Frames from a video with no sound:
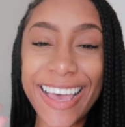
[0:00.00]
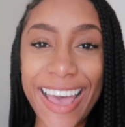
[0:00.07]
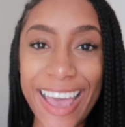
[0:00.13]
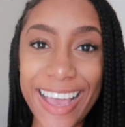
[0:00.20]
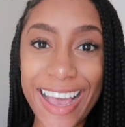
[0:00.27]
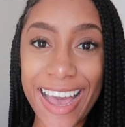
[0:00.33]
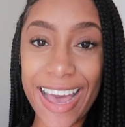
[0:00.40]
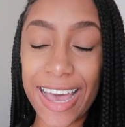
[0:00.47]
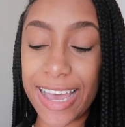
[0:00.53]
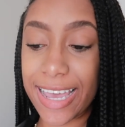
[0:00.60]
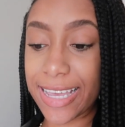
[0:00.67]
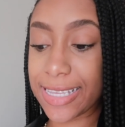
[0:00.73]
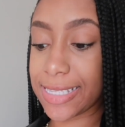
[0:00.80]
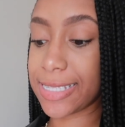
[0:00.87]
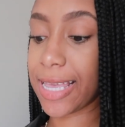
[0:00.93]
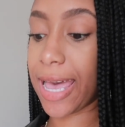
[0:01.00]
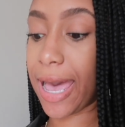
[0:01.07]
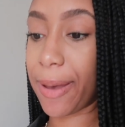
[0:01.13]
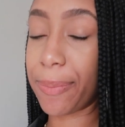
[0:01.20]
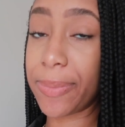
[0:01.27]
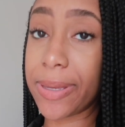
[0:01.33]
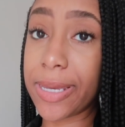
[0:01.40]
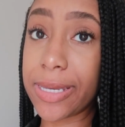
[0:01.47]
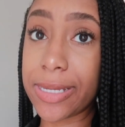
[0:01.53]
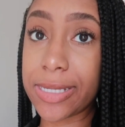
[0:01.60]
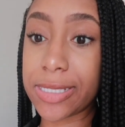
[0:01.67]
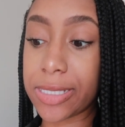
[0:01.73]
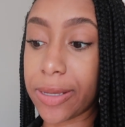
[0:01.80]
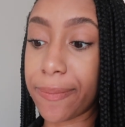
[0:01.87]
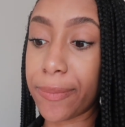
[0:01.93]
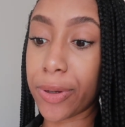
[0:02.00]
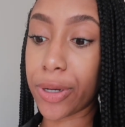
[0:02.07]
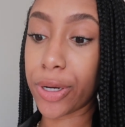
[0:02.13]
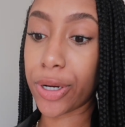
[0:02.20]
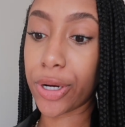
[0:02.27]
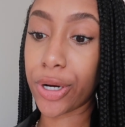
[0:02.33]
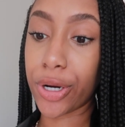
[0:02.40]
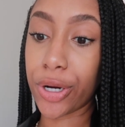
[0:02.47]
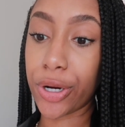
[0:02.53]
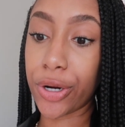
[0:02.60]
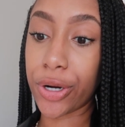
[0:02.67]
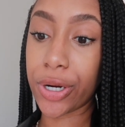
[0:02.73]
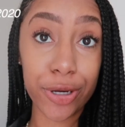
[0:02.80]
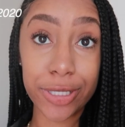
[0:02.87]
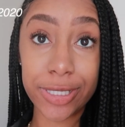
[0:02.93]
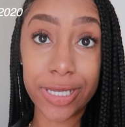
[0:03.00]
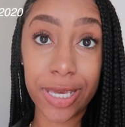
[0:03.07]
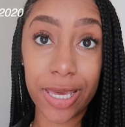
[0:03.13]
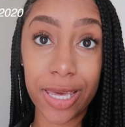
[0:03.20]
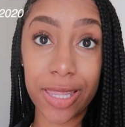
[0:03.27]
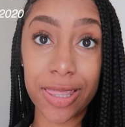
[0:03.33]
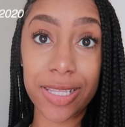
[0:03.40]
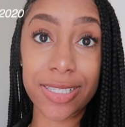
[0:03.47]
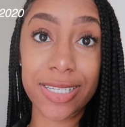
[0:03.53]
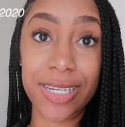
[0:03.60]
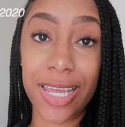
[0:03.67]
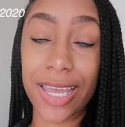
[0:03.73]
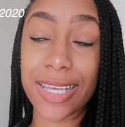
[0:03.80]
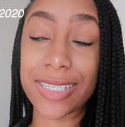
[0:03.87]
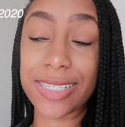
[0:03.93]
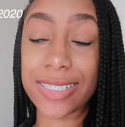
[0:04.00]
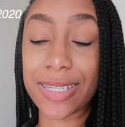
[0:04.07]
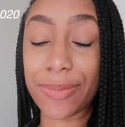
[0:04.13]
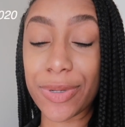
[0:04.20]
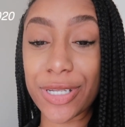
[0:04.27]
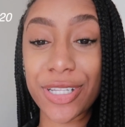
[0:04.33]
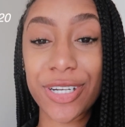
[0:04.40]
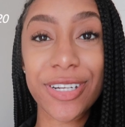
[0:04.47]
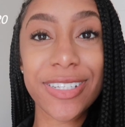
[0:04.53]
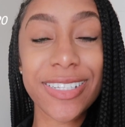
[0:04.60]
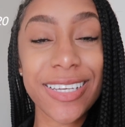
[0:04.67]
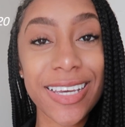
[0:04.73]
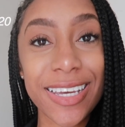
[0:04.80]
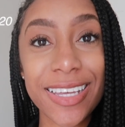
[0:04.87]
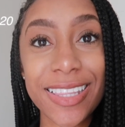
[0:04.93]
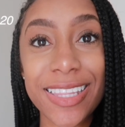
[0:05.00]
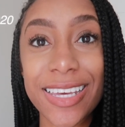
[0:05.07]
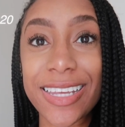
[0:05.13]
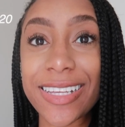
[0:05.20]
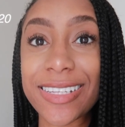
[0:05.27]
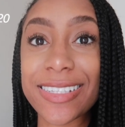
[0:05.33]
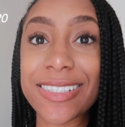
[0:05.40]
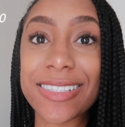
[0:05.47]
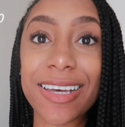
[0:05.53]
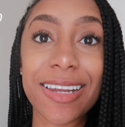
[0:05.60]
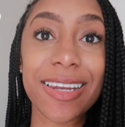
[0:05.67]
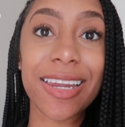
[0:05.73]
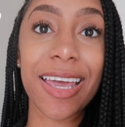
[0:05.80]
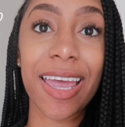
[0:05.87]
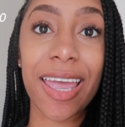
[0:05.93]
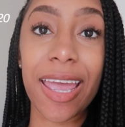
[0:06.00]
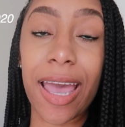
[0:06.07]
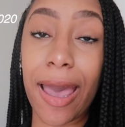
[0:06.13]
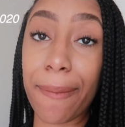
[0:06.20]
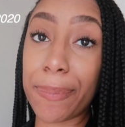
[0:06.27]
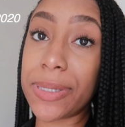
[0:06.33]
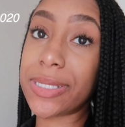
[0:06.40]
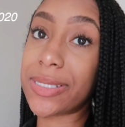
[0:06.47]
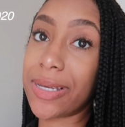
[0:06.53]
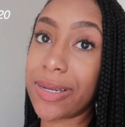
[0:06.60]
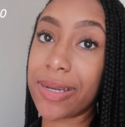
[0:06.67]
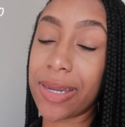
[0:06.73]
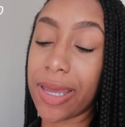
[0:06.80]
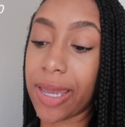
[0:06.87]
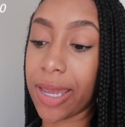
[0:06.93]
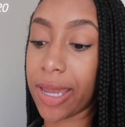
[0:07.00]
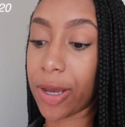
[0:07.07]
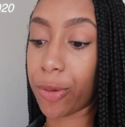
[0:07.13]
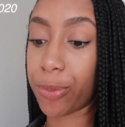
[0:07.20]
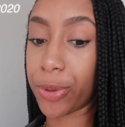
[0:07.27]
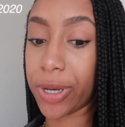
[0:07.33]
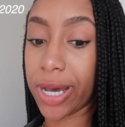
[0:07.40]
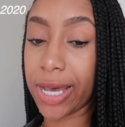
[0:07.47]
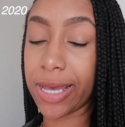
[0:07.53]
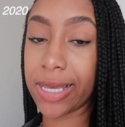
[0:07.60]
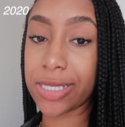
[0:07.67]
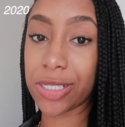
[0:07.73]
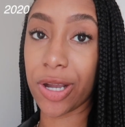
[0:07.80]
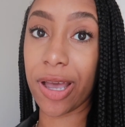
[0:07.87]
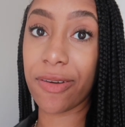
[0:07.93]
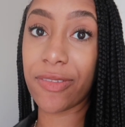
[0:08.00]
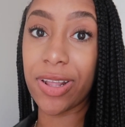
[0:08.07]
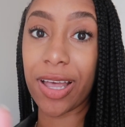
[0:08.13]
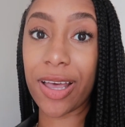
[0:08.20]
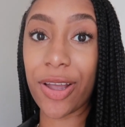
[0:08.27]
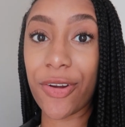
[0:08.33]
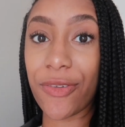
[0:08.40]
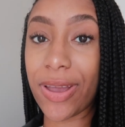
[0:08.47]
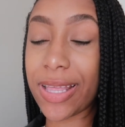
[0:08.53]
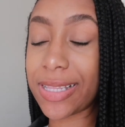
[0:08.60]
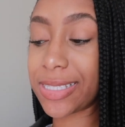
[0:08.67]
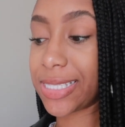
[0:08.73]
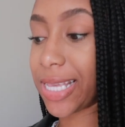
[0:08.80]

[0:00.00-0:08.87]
Hi guys, happy December 13th. Today is December 13th. It is Sunday. Happy Sunday. Hope you guys are having a great